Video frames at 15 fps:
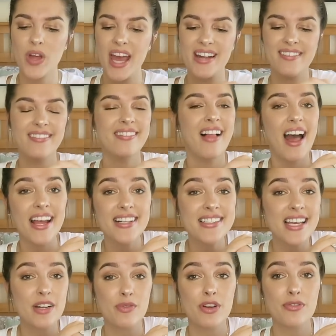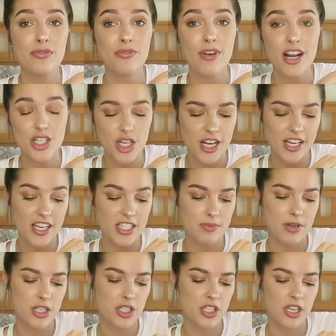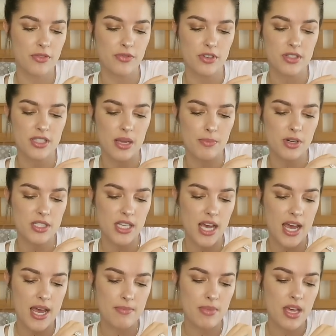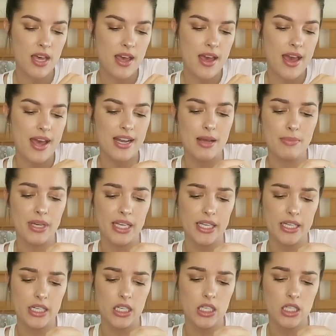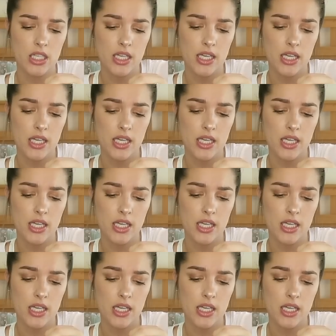and light and refreshing especially for summertime and I mean